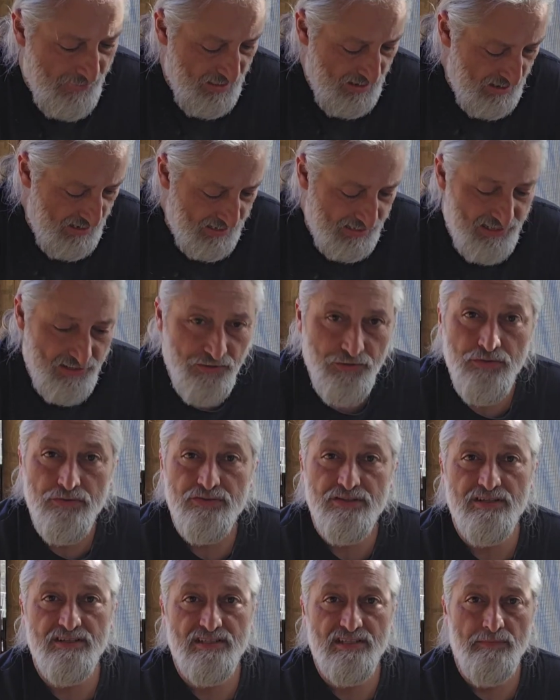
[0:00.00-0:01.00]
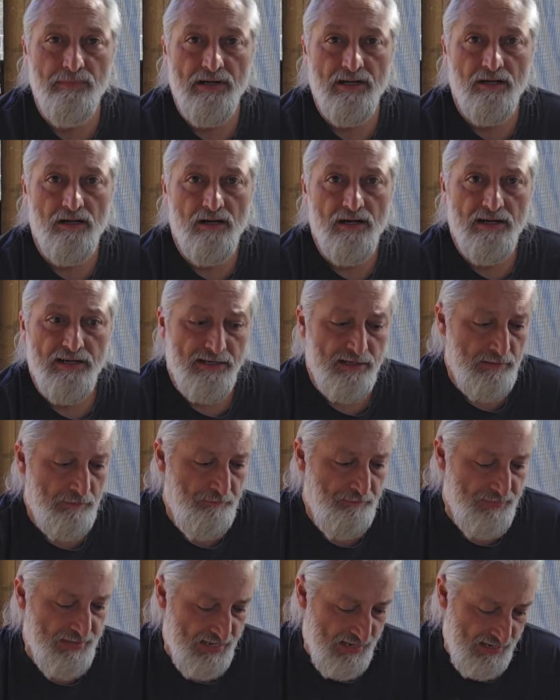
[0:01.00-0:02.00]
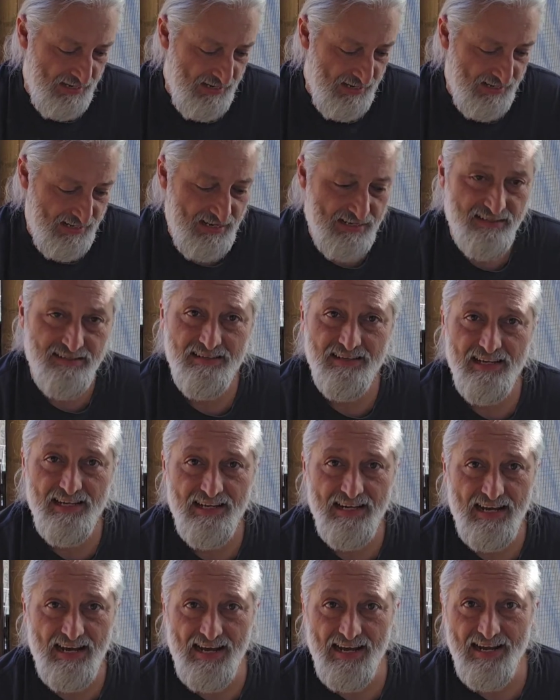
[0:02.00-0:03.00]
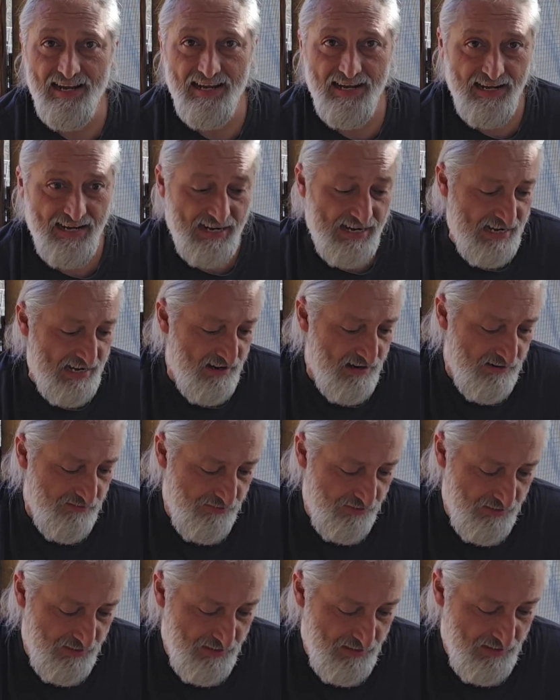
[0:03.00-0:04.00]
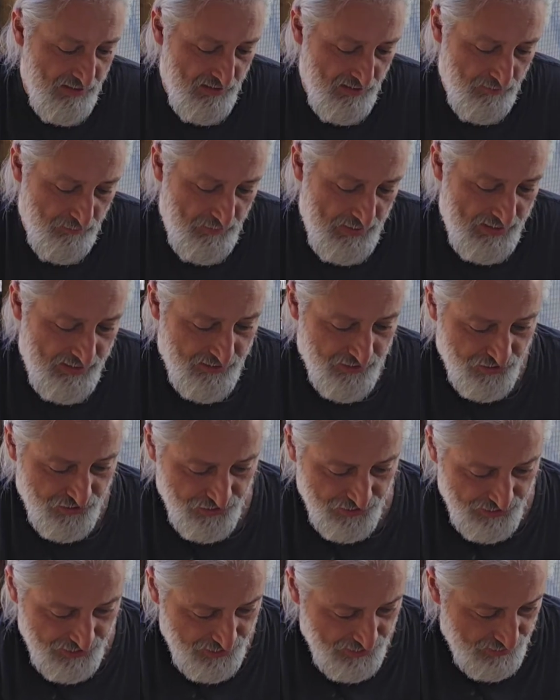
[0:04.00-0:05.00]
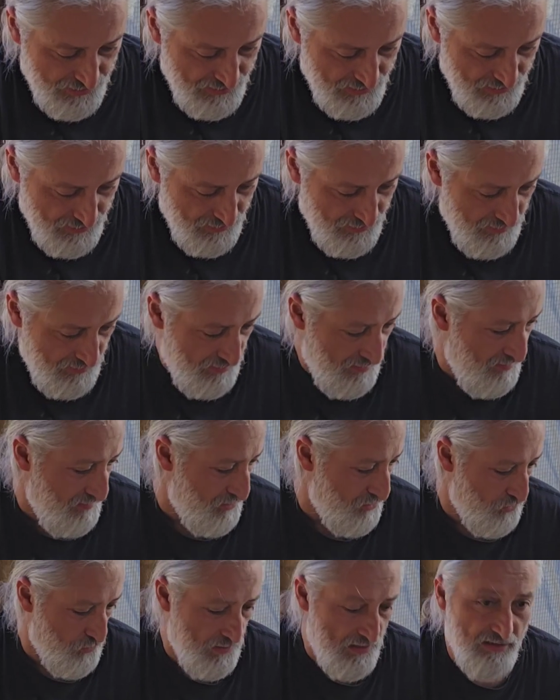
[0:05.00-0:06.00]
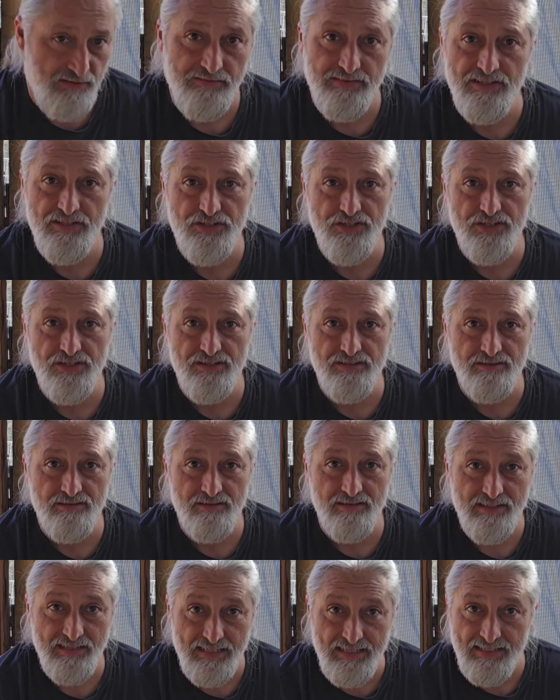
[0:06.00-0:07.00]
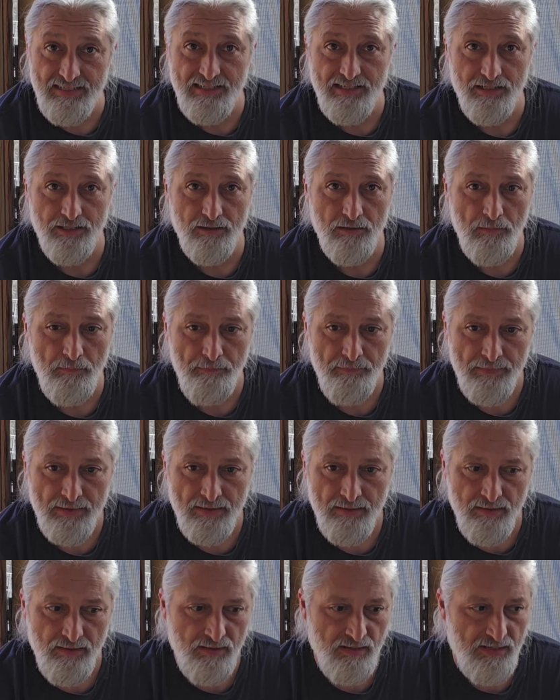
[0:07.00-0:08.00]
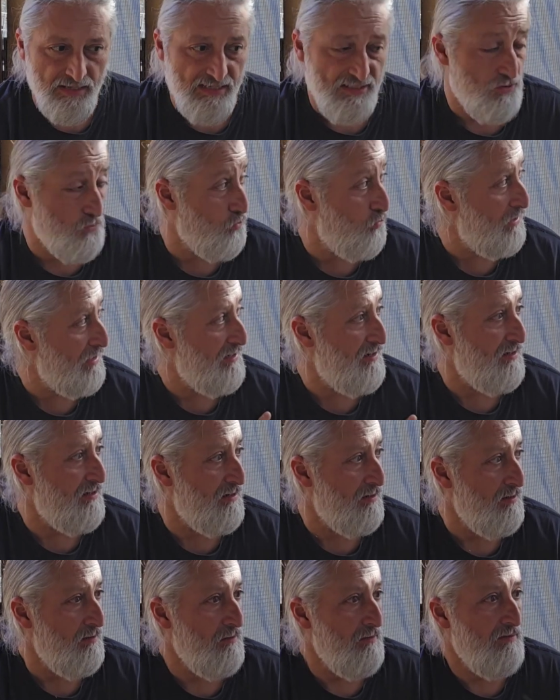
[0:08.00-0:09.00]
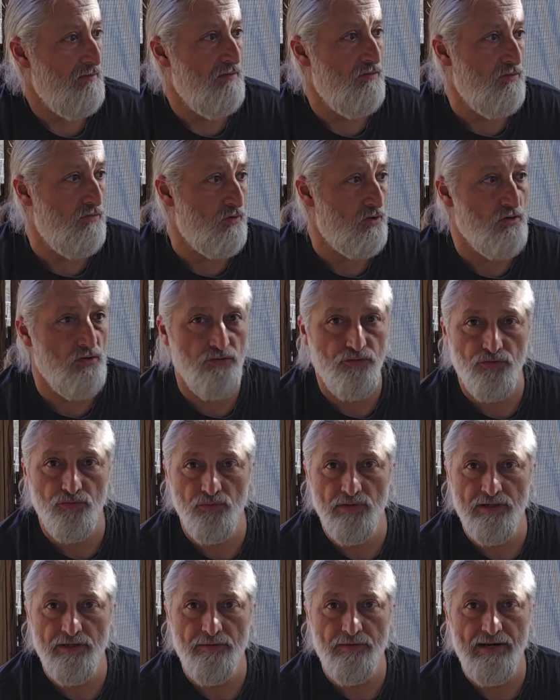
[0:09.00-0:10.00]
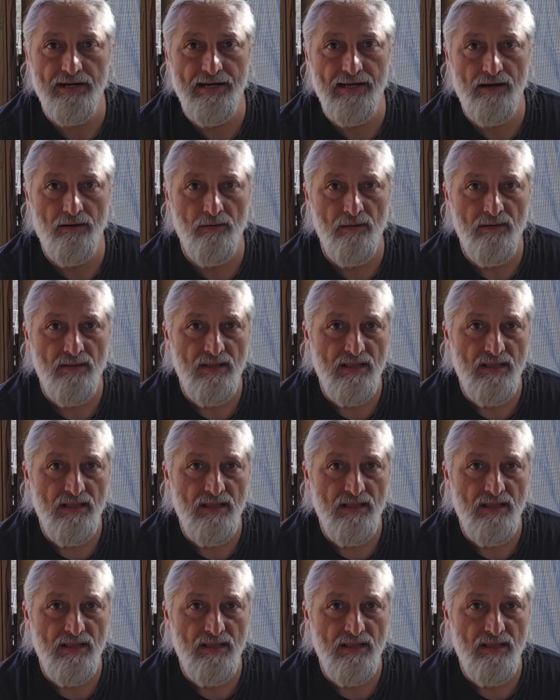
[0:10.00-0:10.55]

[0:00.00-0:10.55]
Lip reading: I can use this in my garden. And like I said, I have about a good 12 inches in here. It's winter. We're going through winter right now.